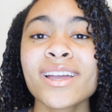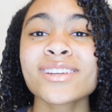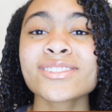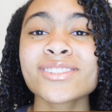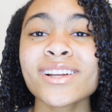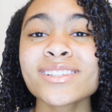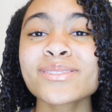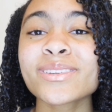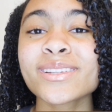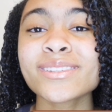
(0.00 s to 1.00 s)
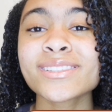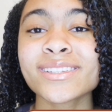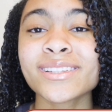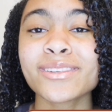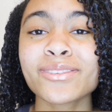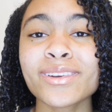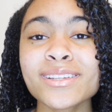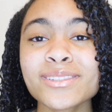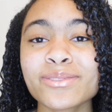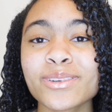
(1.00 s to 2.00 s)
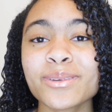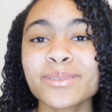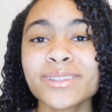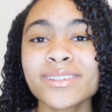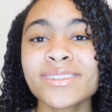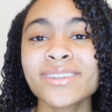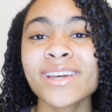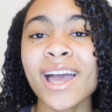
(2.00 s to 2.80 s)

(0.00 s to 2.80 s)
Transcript: and share this video to any friends and family you